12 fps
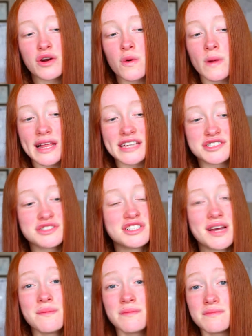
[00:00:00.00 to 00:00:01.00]
in a
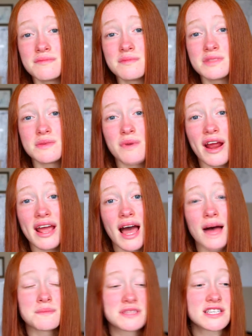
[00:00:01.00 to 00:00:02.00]
relationship to break
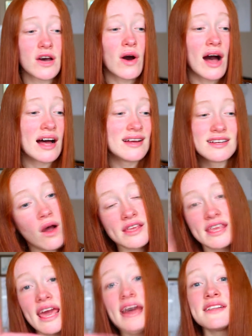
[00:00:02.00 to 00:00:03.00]
up, so
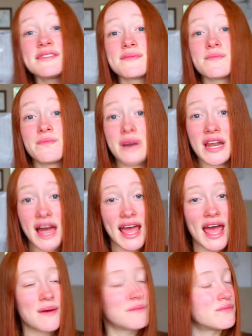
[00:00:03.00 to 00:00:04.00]
not yet, but I
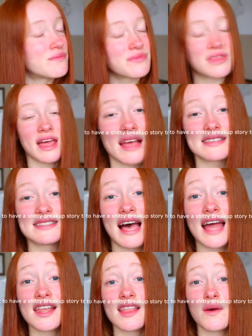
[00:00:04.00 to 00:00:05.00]
am
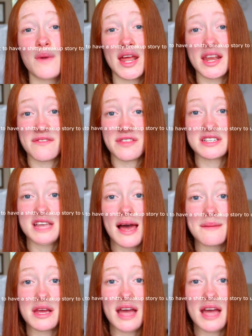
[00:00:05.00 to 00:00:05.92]
excitedly waiting for the time to